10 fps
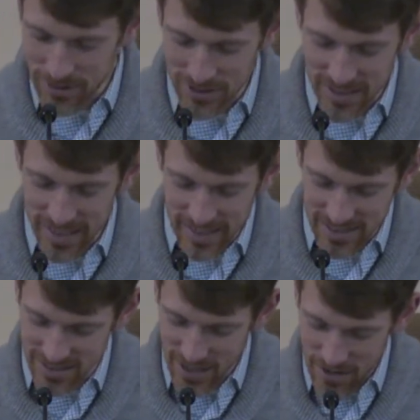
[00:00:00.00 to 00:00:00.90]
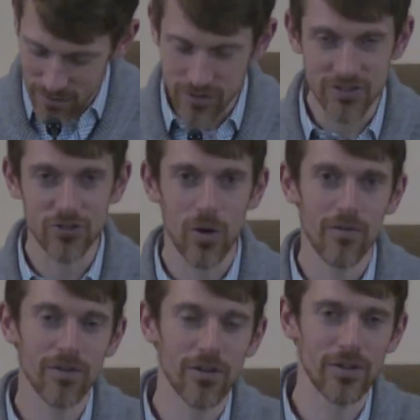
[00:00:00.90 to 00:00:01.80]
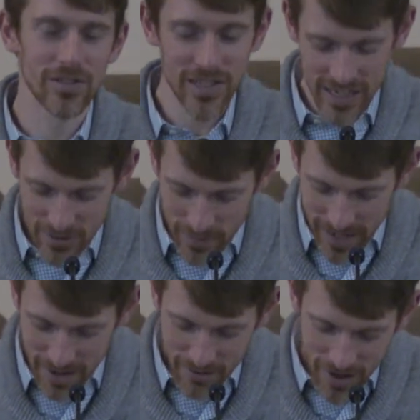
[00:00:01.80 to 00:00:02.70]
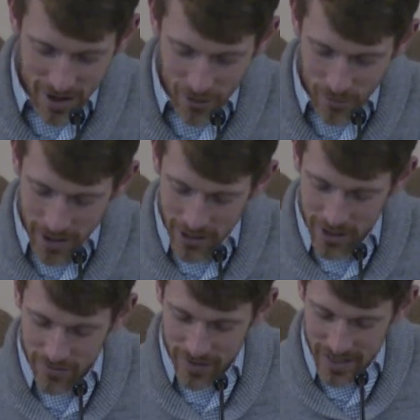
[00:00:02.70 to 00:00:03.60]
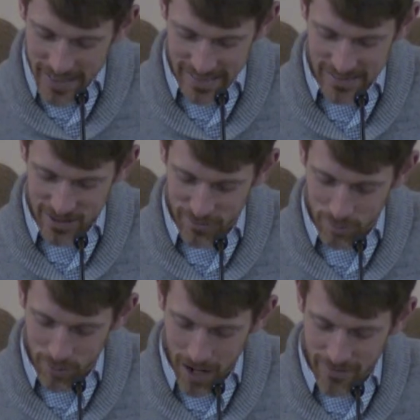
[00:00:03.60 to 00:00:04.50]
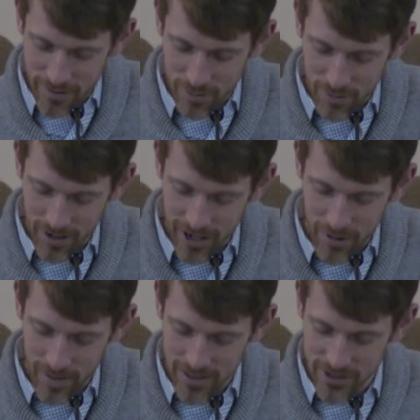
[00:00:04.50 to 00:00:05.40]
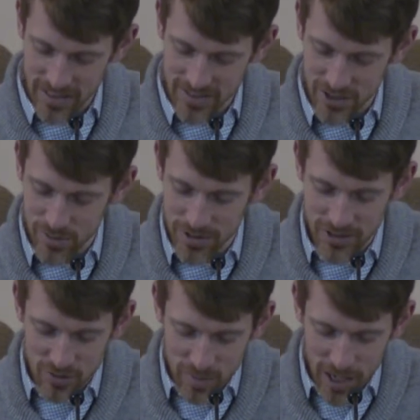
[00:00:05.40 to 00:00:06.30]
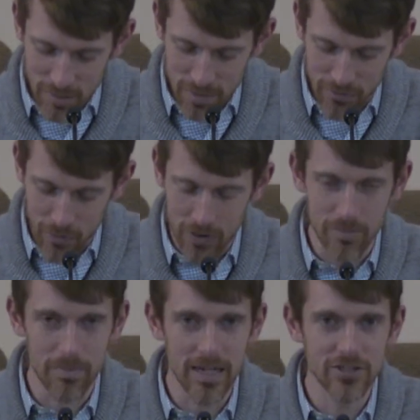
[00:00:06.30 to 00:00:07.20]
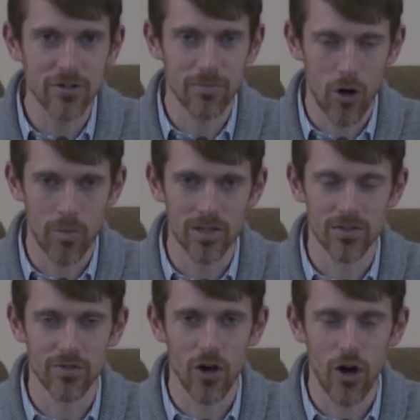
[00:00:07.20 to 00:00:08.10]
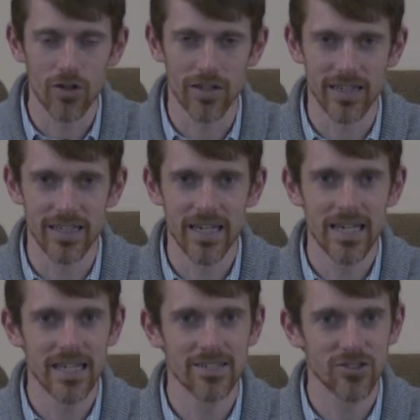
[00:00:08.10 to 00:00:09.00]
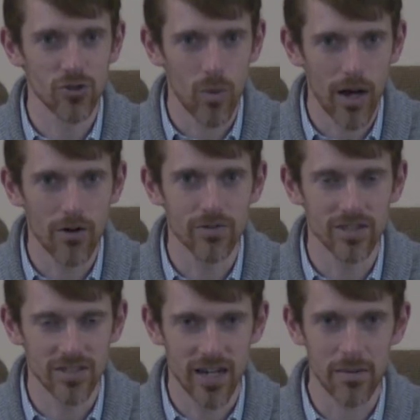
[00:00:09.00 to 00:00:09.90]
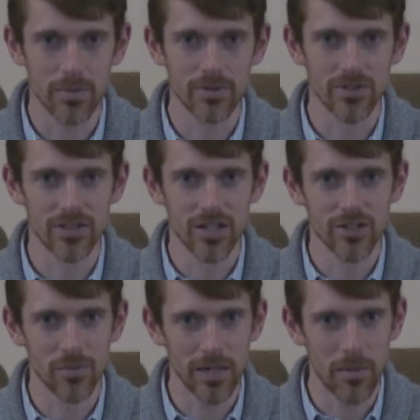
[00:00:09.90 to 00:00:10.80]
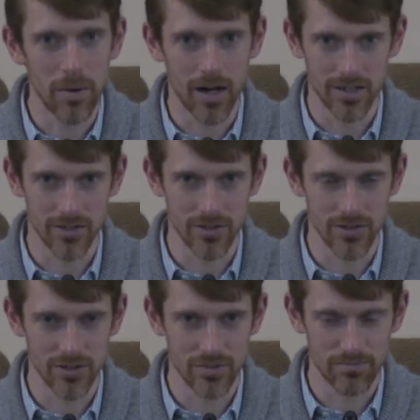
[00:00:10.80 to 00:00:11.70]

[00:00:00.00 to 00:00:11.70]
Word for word: 6, verses 12 and 13, we have a record of a night of private prayer by Jesus, which he spent before the major moment of calling his 12 disciples to be apostles.